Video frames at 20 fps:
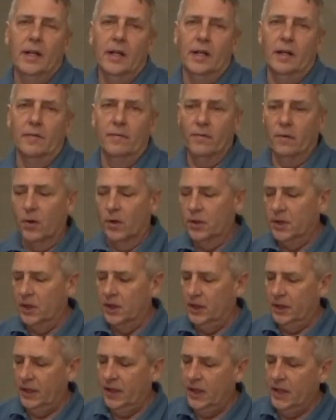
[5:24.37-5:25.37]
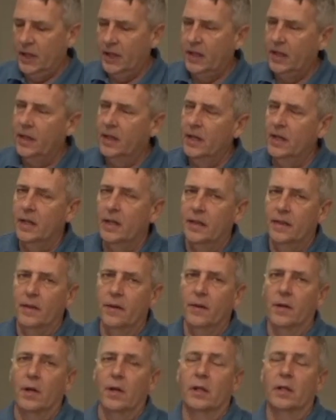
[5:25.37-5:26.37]
Unfortunately,
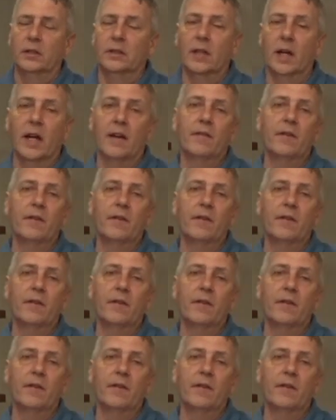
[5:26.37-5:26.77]
there are a lot